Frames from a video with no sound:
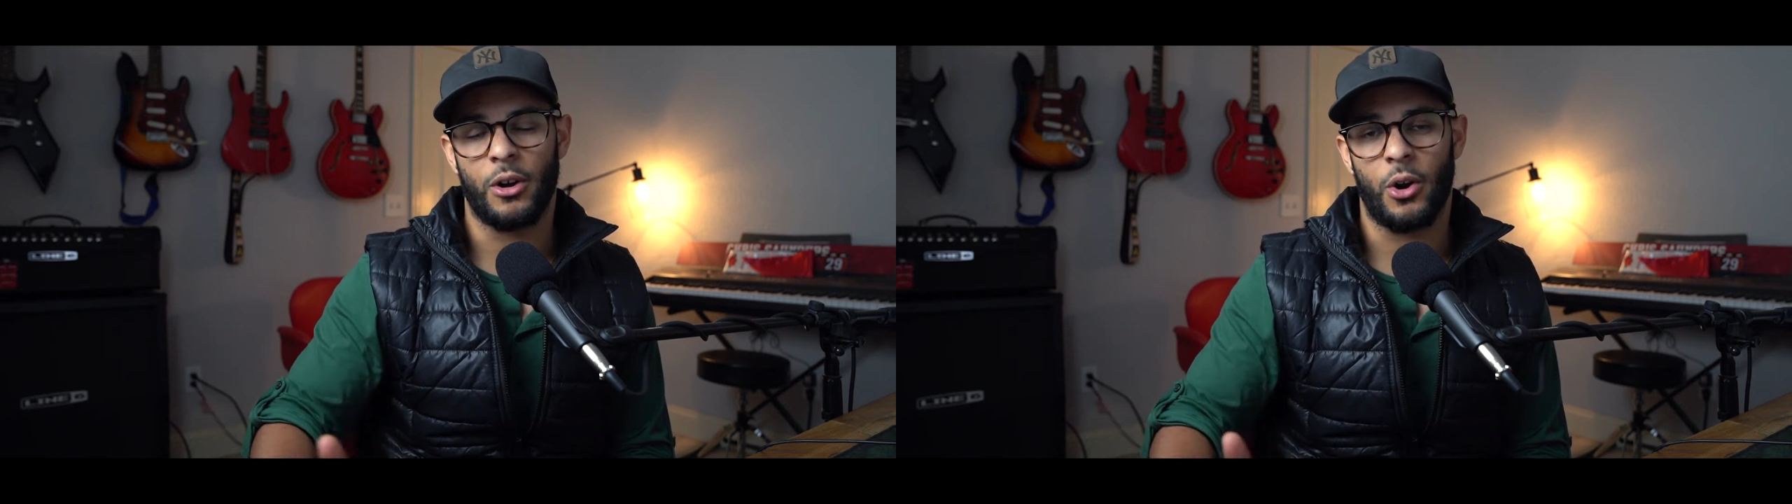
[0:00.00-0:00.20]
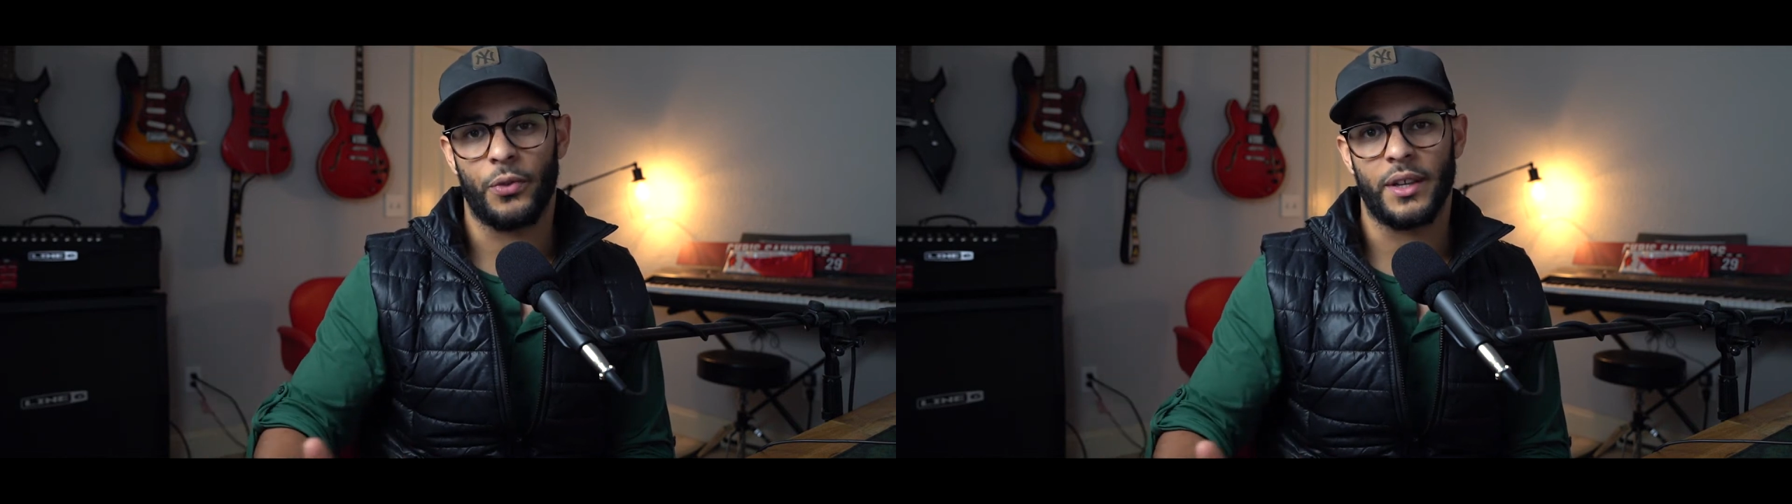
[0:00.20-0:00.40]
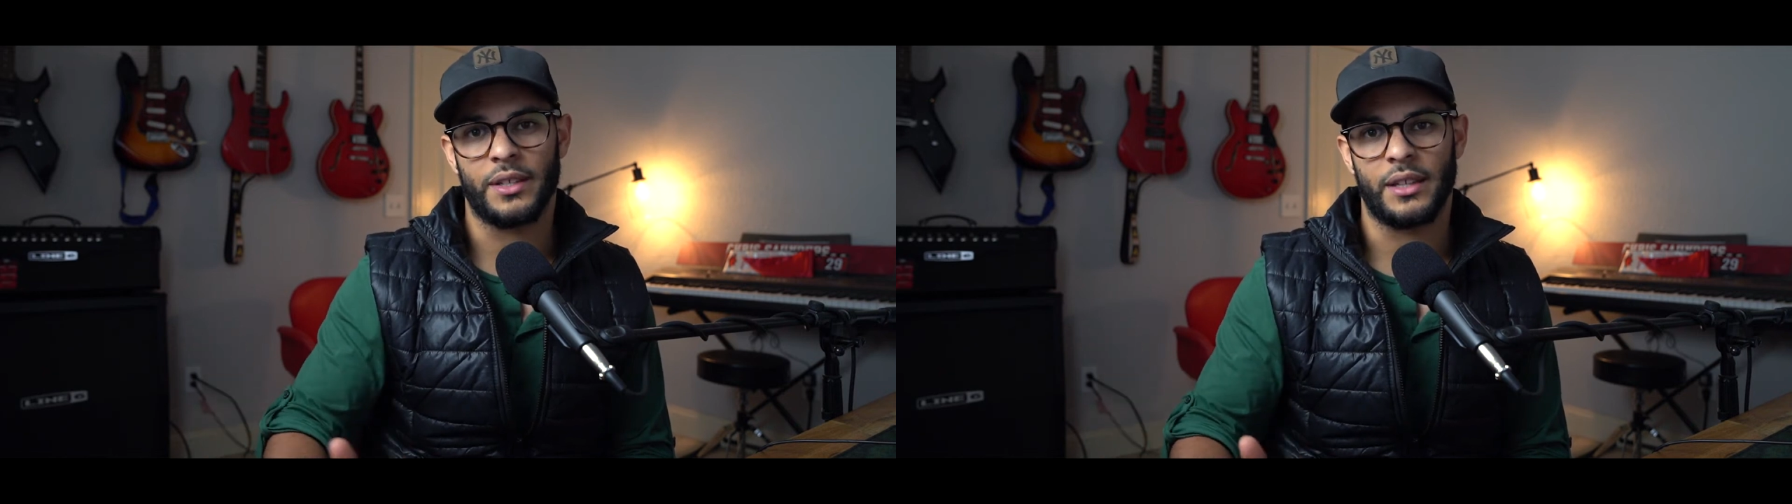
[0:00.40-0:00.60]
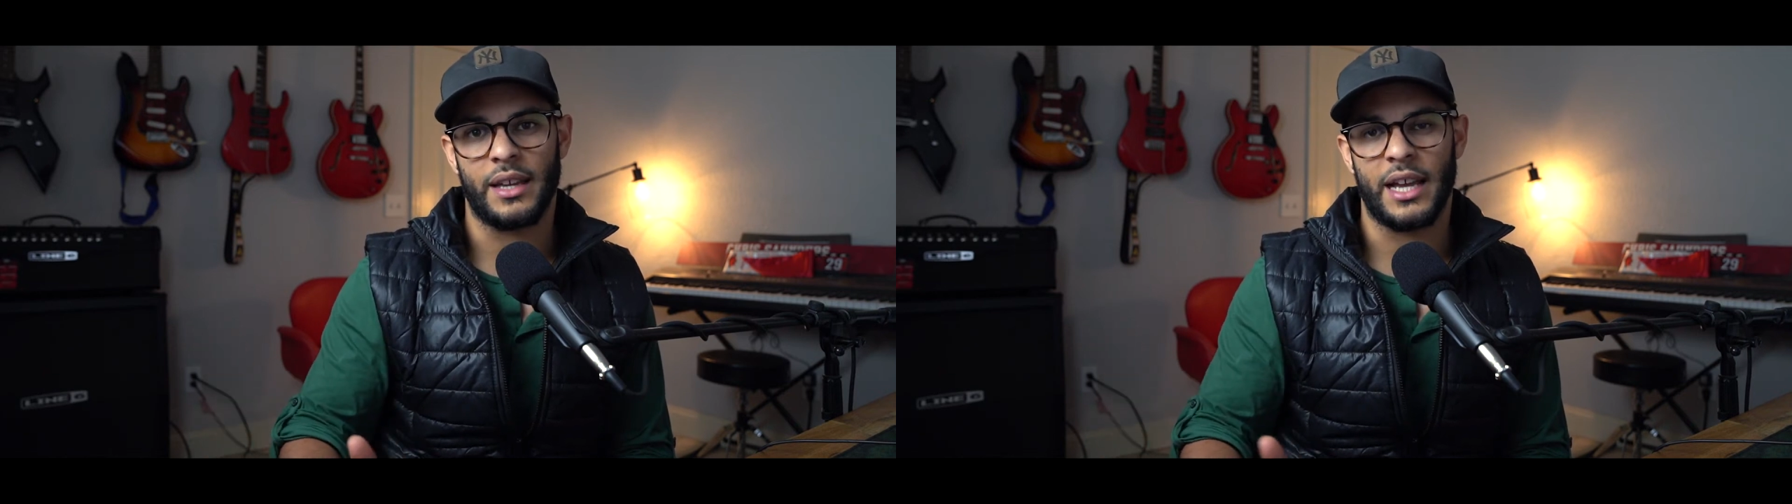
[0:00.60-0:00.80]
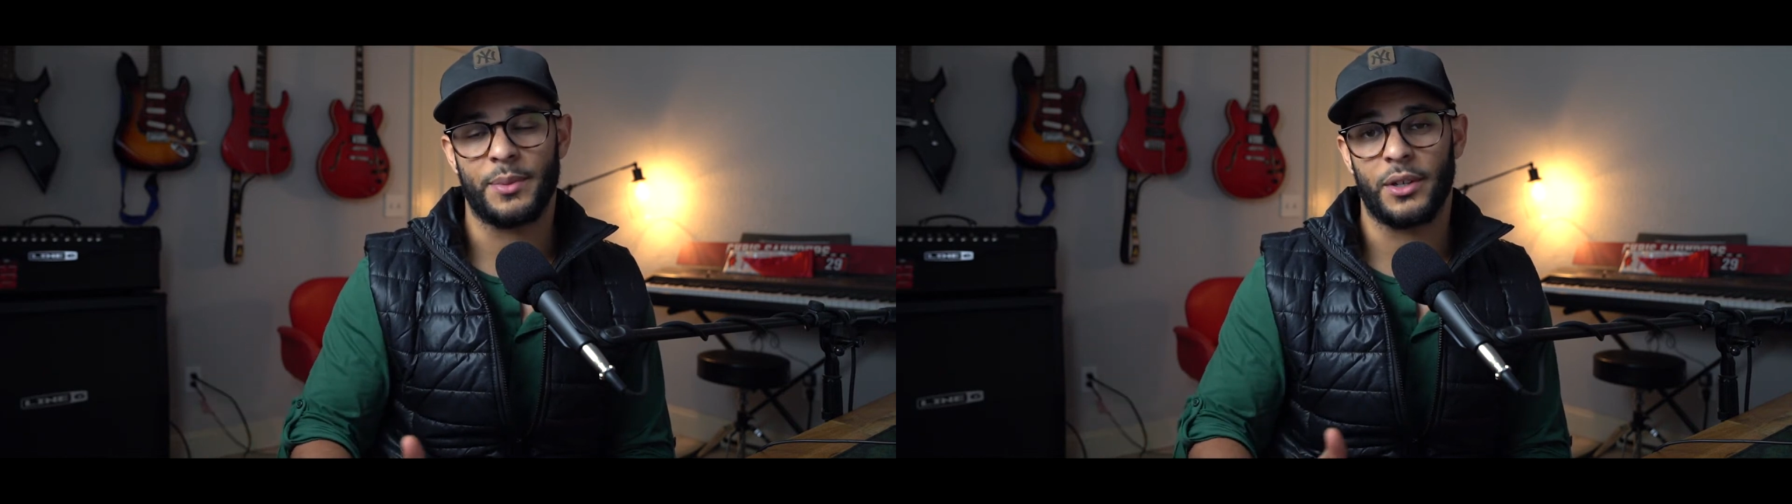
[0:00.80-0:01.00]
all things in the
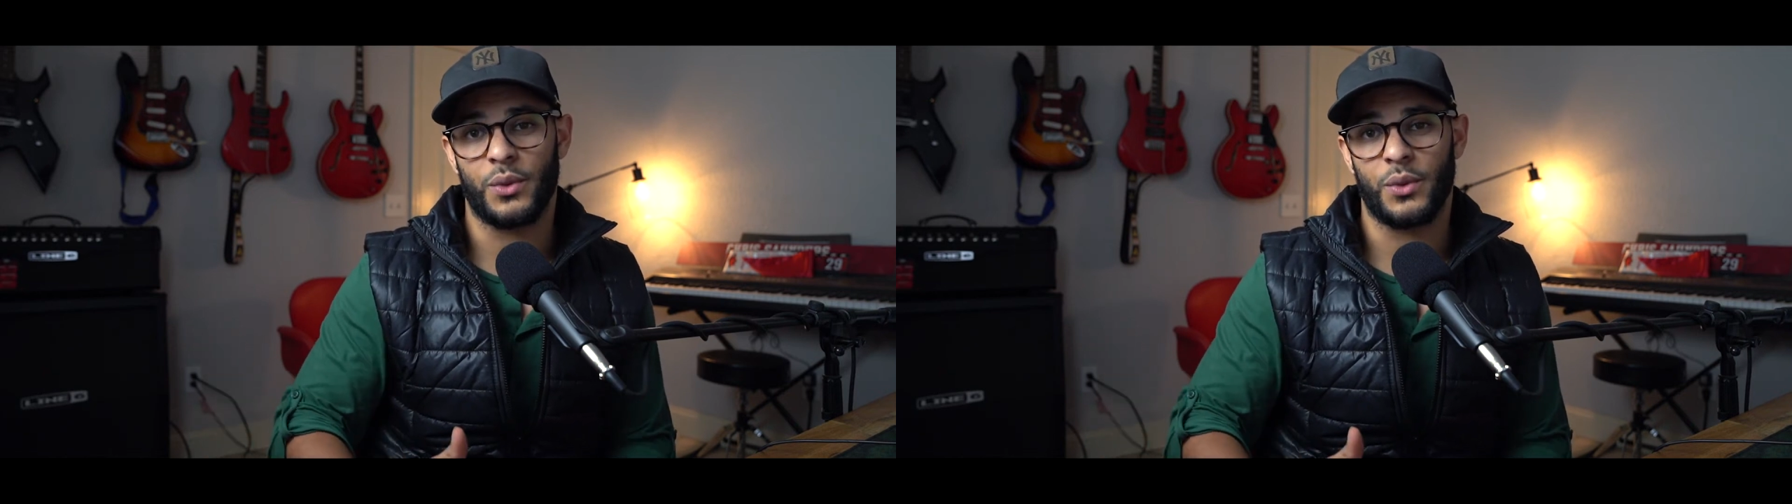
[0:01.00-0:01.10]
aspect,